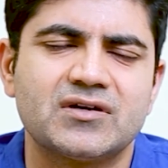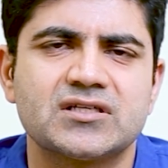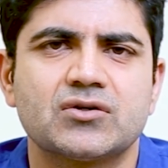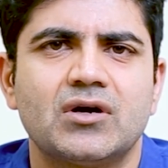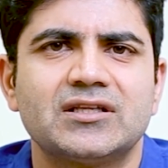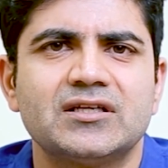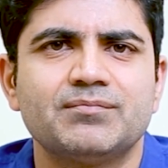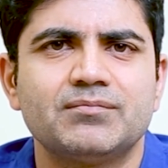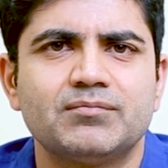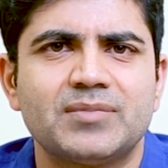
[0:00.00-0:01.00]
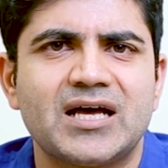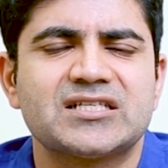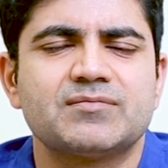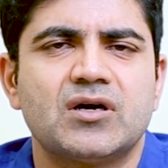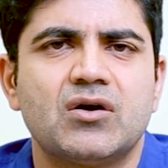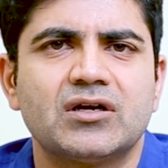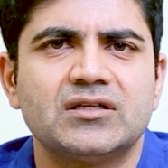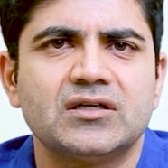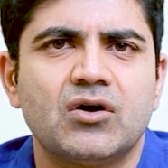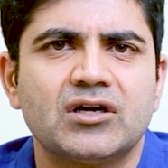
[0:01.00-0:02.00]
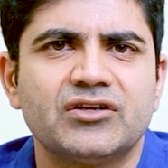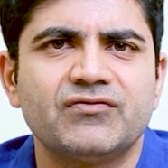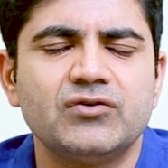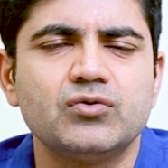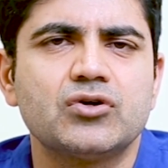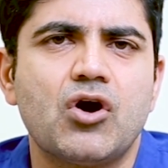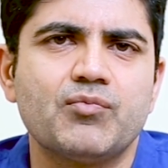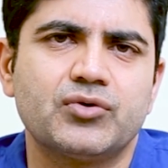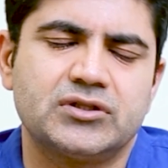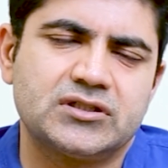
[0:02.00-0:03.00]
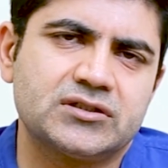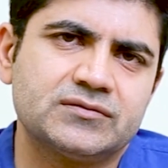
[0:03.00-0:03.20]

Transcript: one is called the plasma or the fluid component.